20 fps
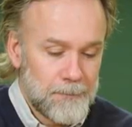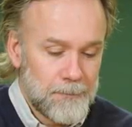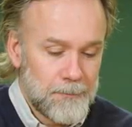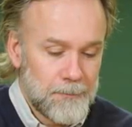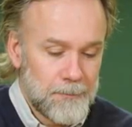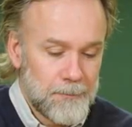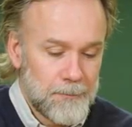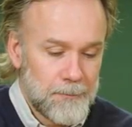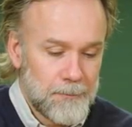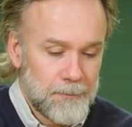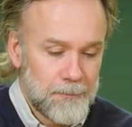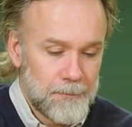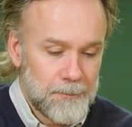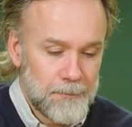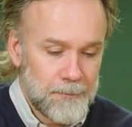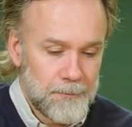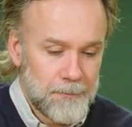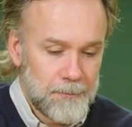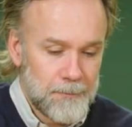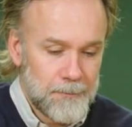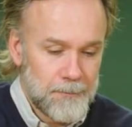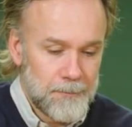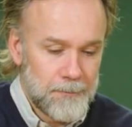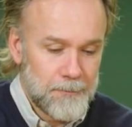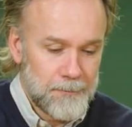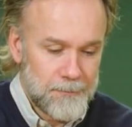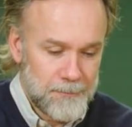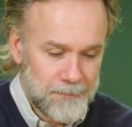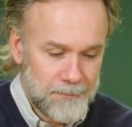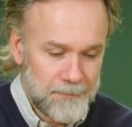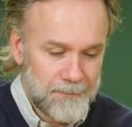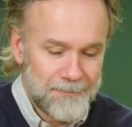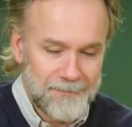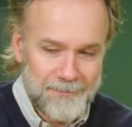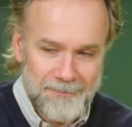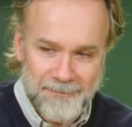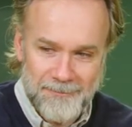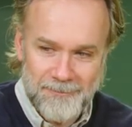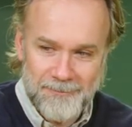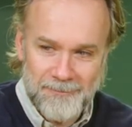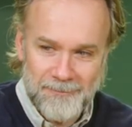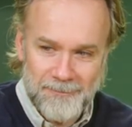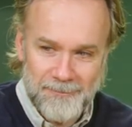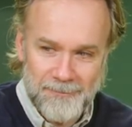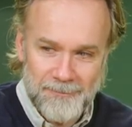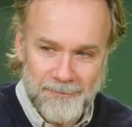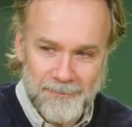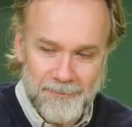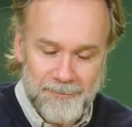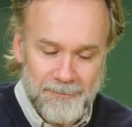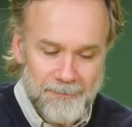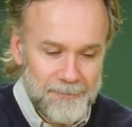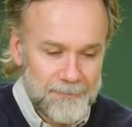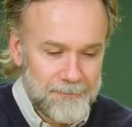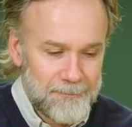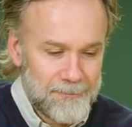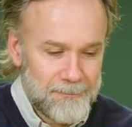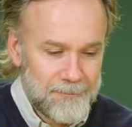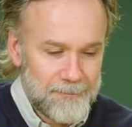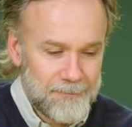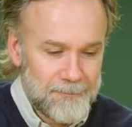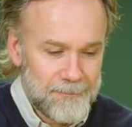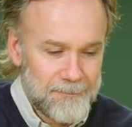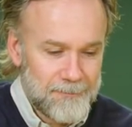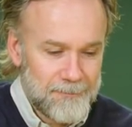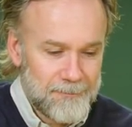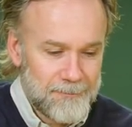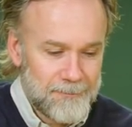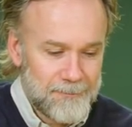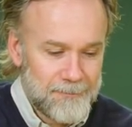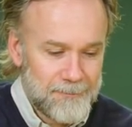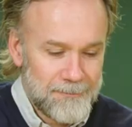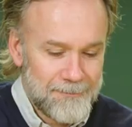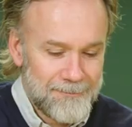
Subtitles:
The person shown says nothing.